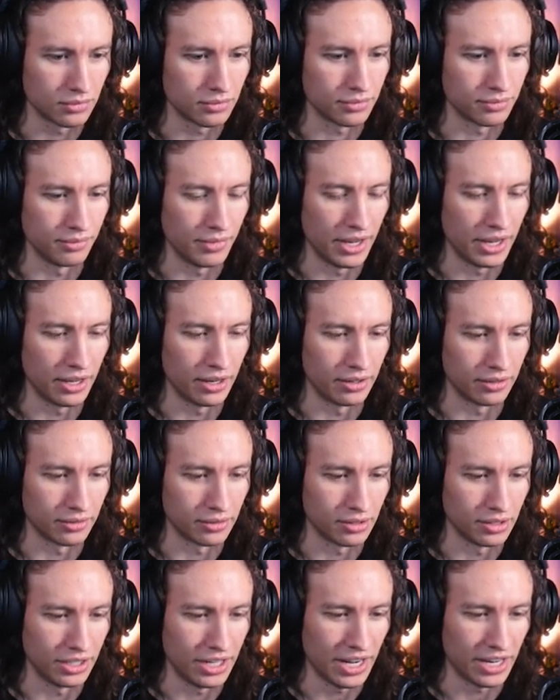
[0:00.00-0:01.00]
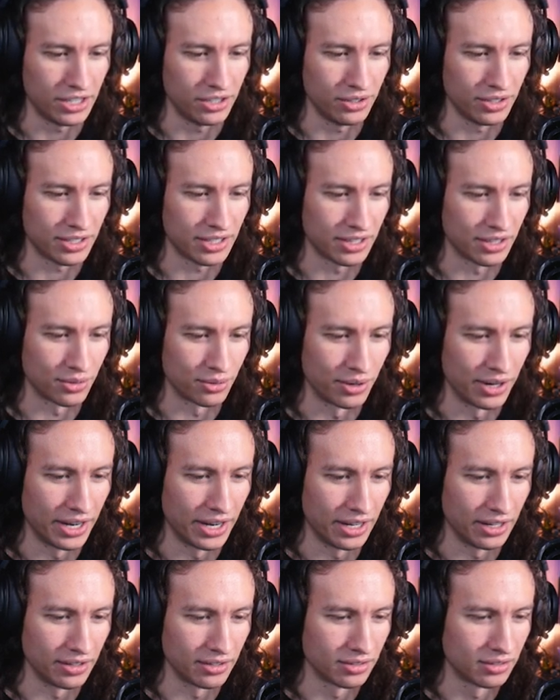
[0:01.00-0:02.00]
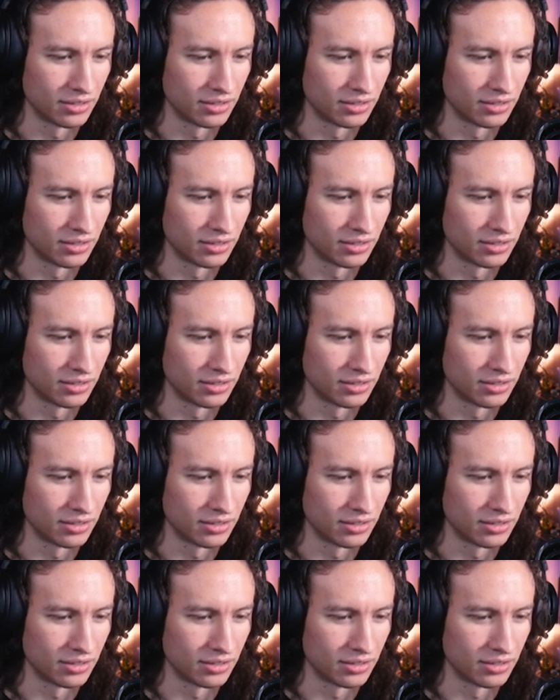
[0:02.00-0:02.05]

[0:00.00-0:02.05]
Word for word: Man, you gotta do this in the rain.